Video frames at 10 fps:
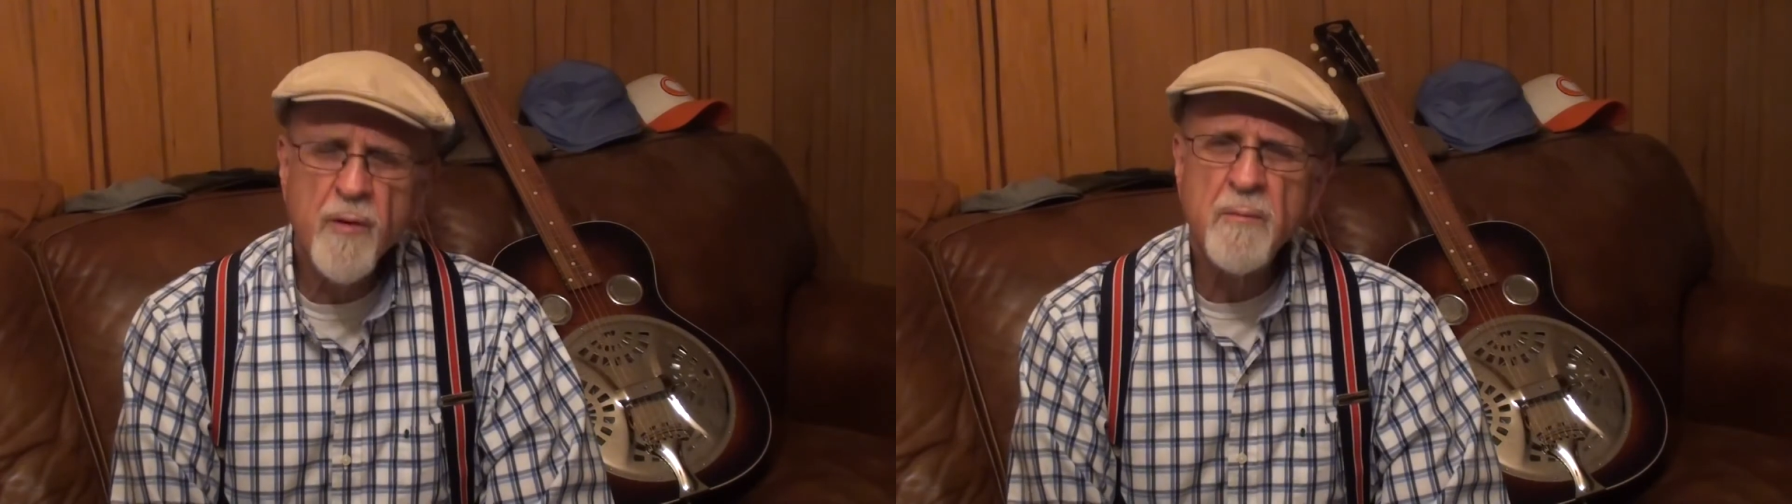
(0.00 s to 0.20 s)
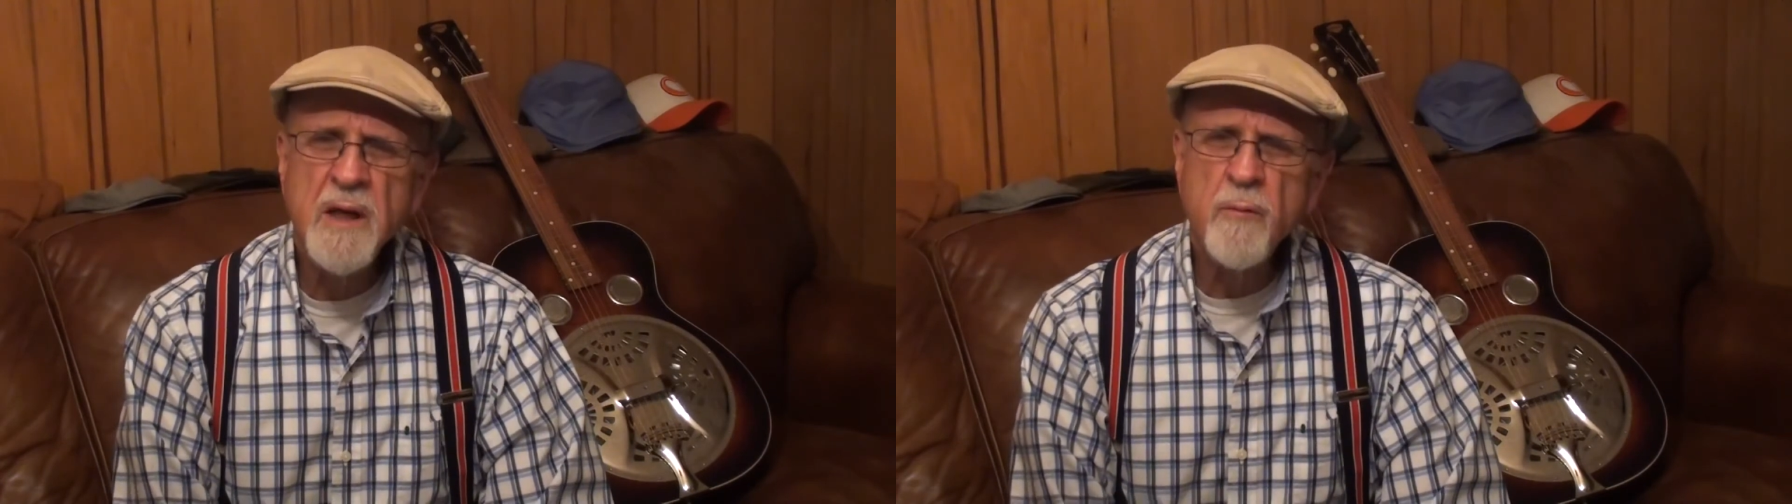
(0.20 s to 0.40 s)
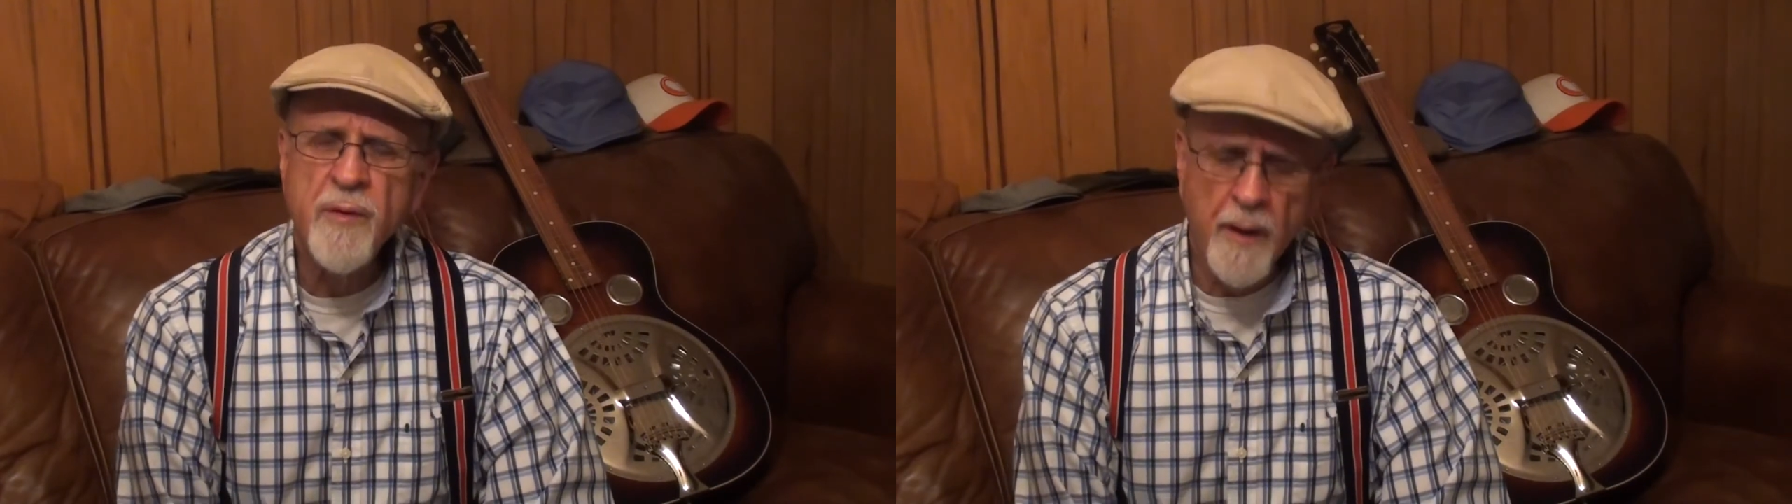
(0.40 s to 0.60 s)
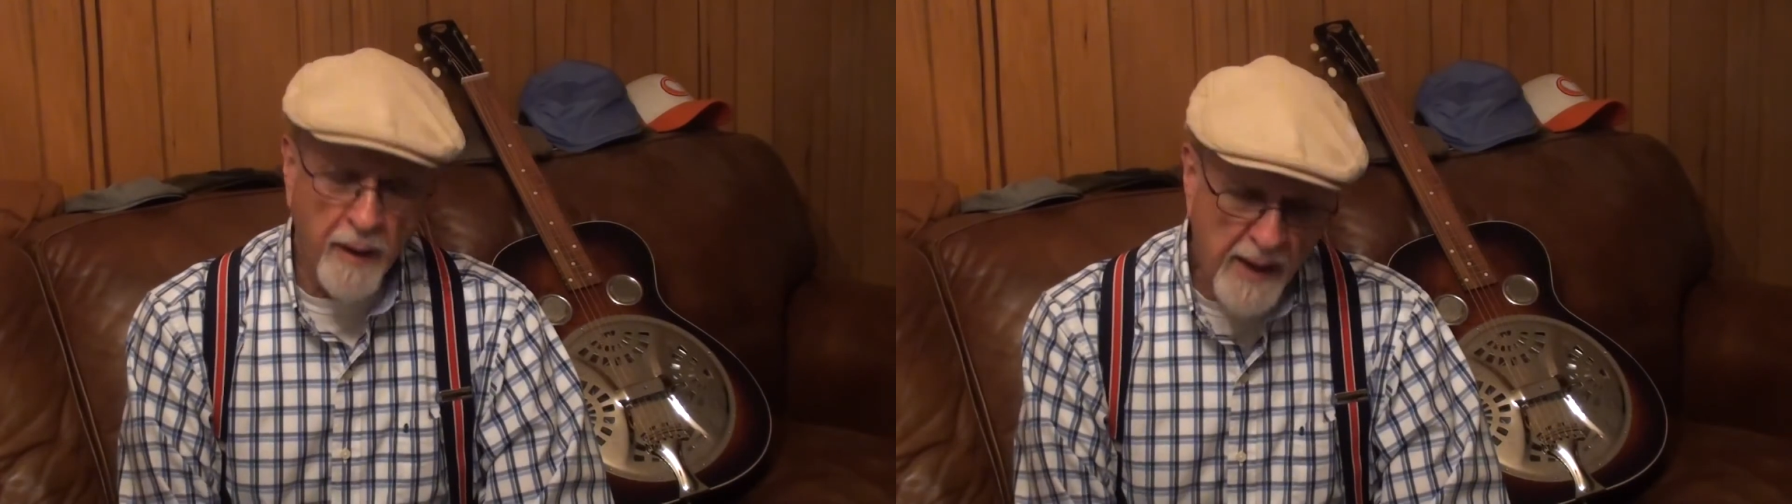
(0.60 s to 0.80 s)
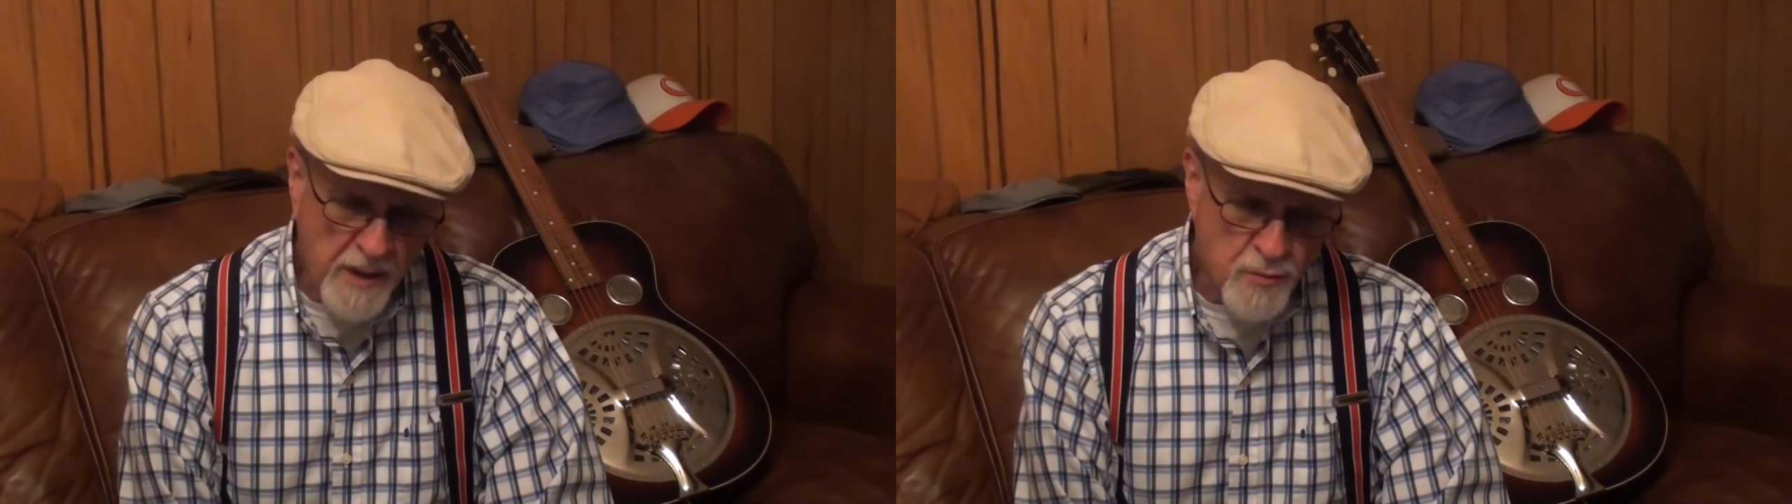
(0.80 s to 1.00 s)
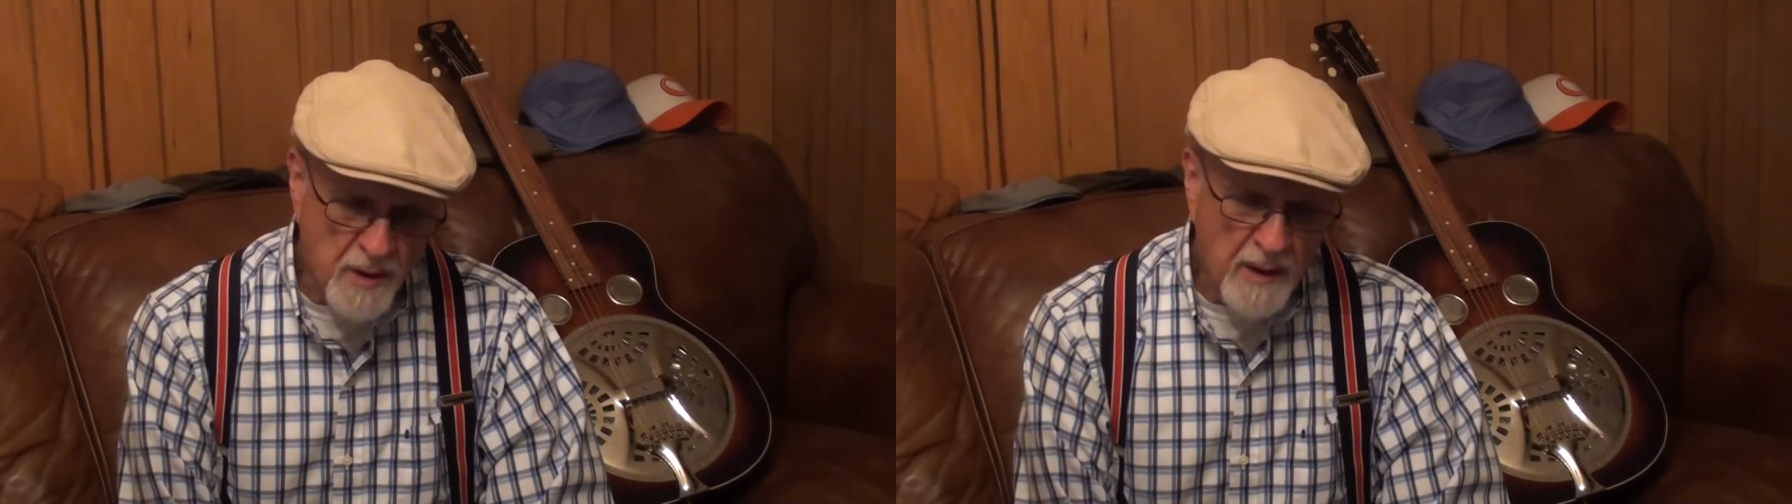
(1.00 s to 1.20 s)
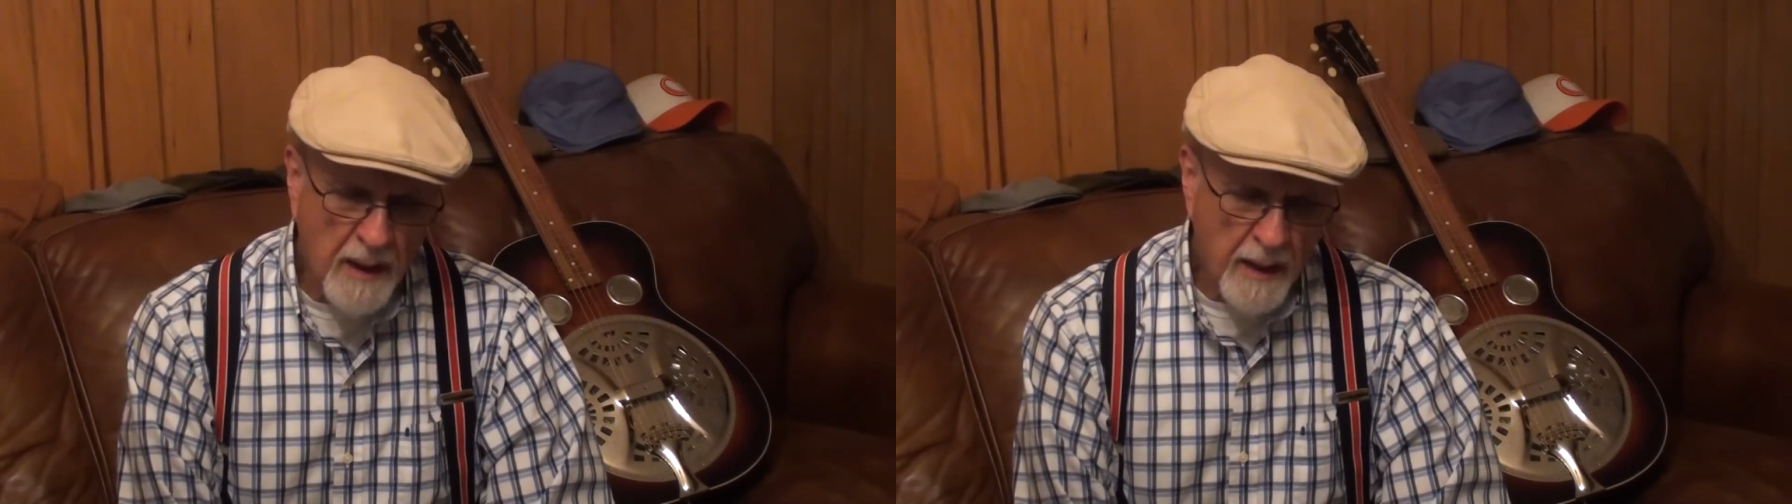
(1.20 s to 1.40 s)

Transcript: to me with an electric